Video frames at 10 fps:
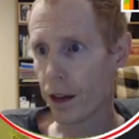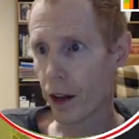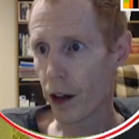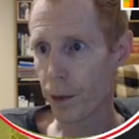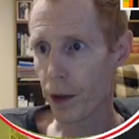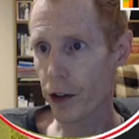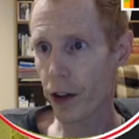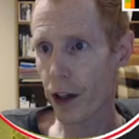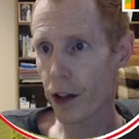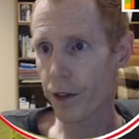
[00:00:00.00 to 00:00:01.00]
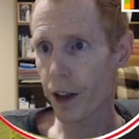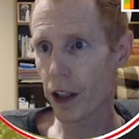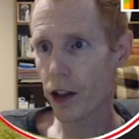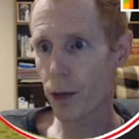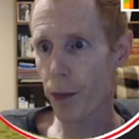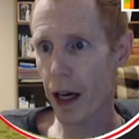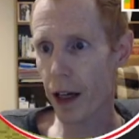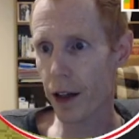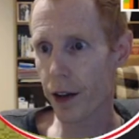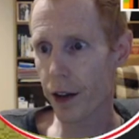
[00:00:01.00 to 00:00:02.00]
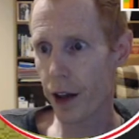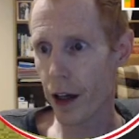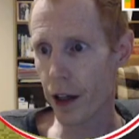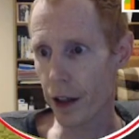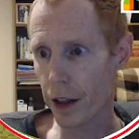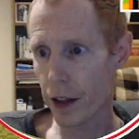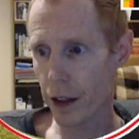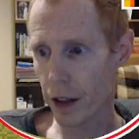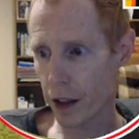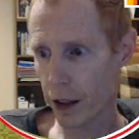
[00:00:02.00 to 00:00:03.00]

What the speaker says: Oh, there's another village back there